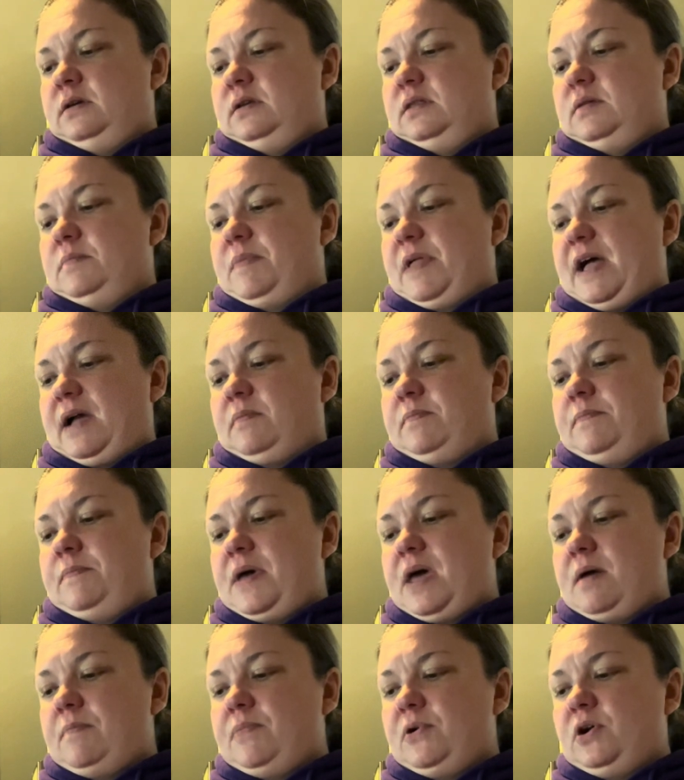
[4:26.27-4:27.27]
black
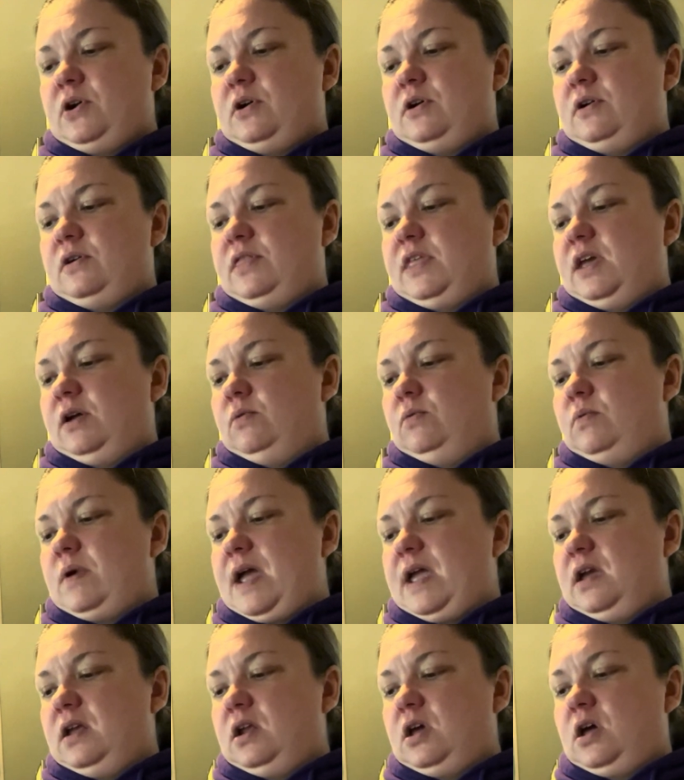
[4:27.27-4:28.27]
pepper, the
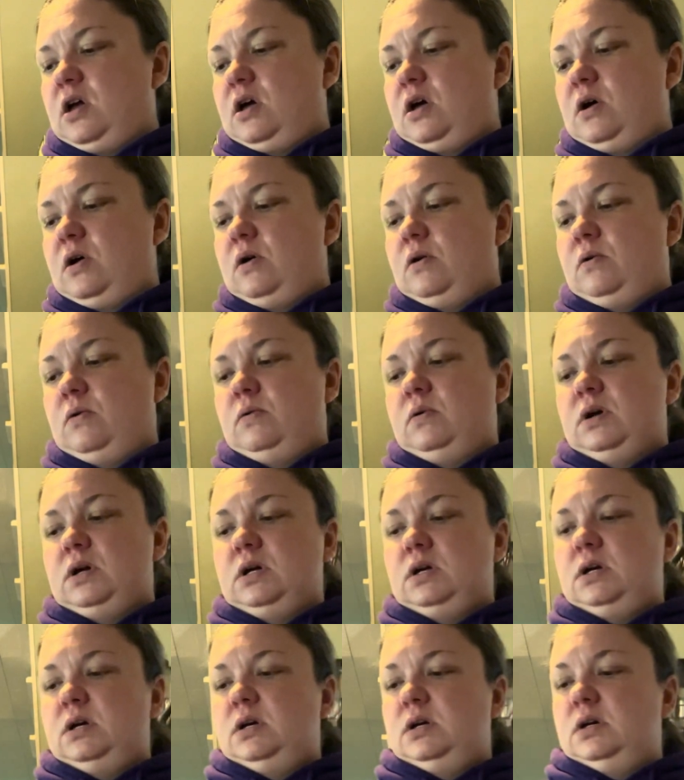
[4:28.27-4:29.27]
oregano,
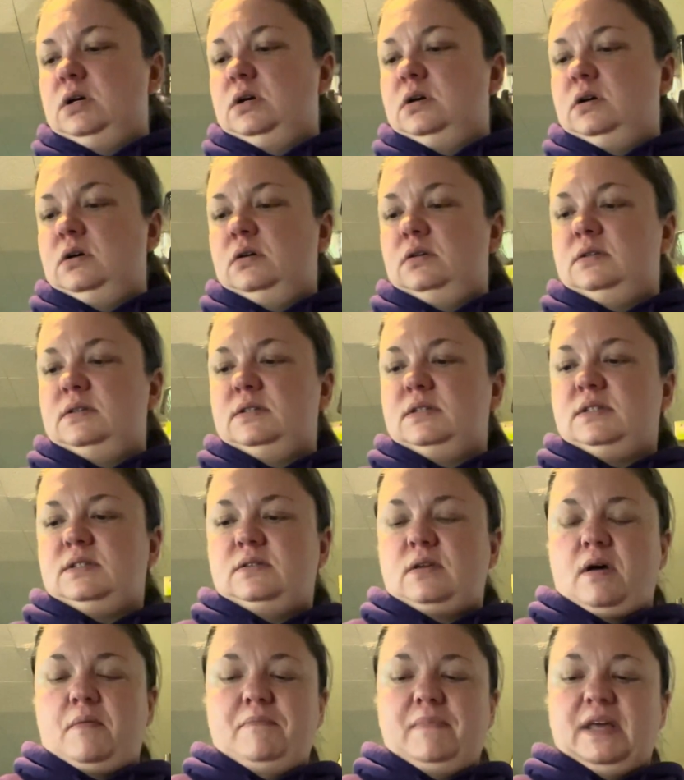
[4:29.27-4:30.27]

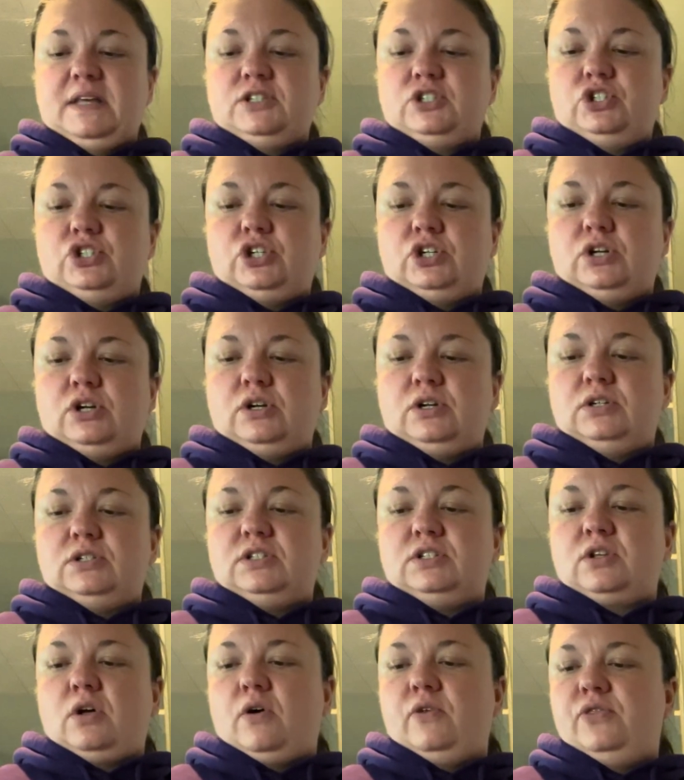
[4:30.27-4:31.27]
a mixture,
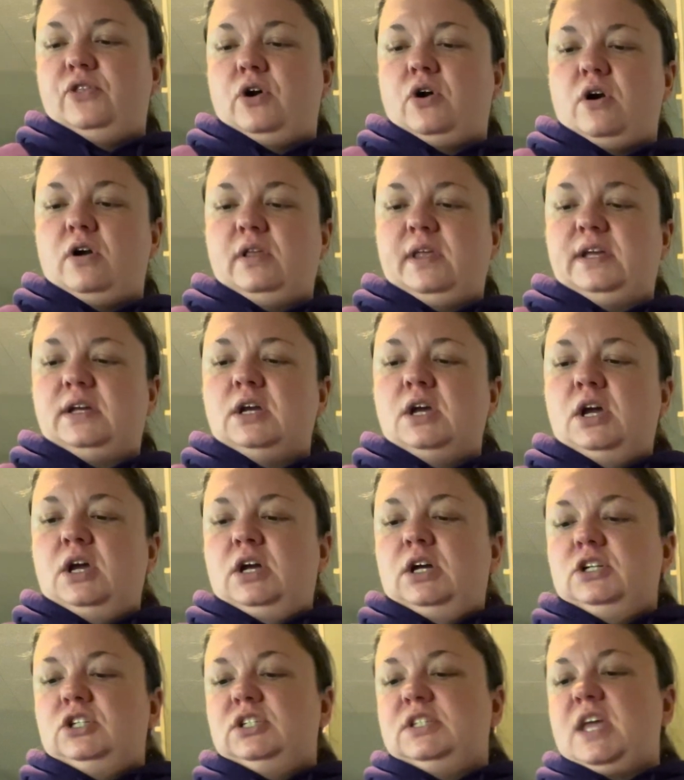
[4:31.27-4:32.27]
salt, the garlic,
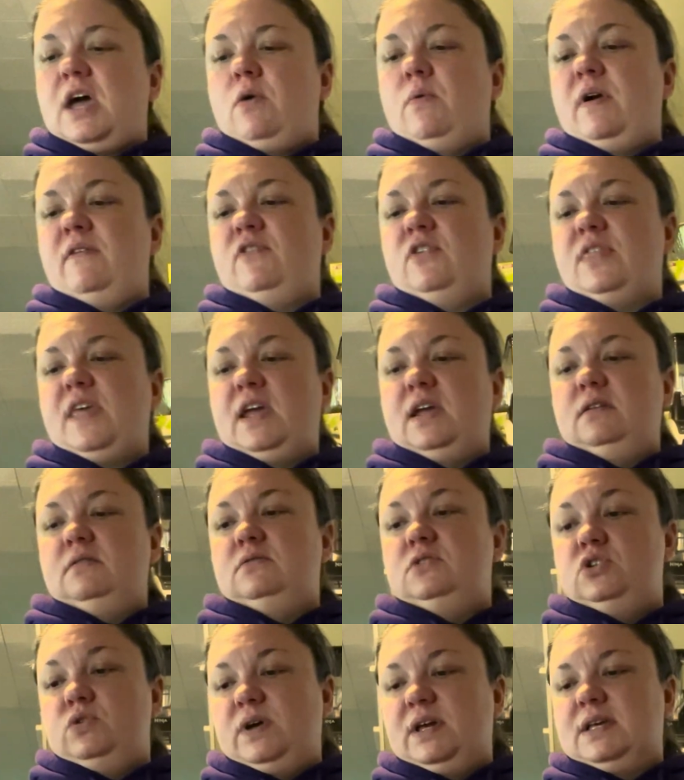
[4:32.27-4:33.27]
just however they
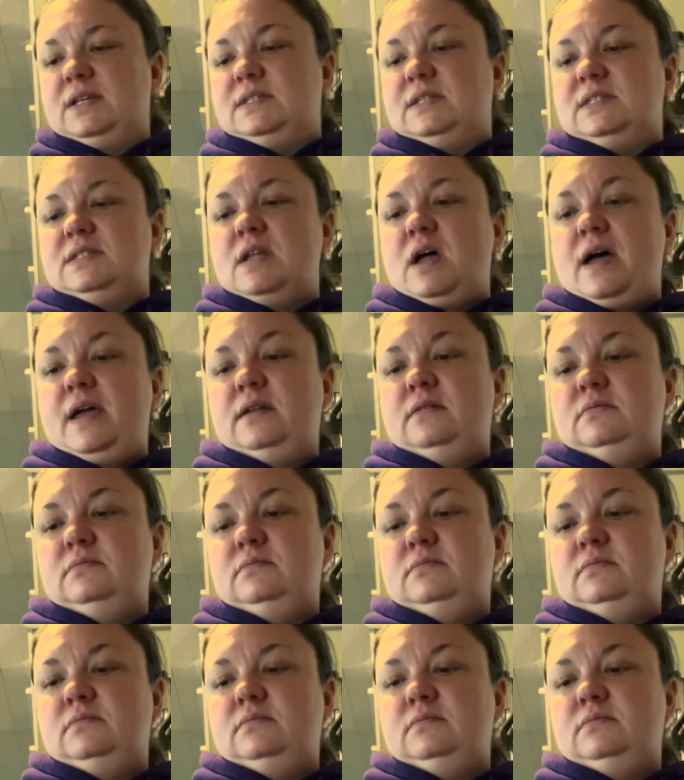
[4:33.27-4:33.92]
do it, because it's not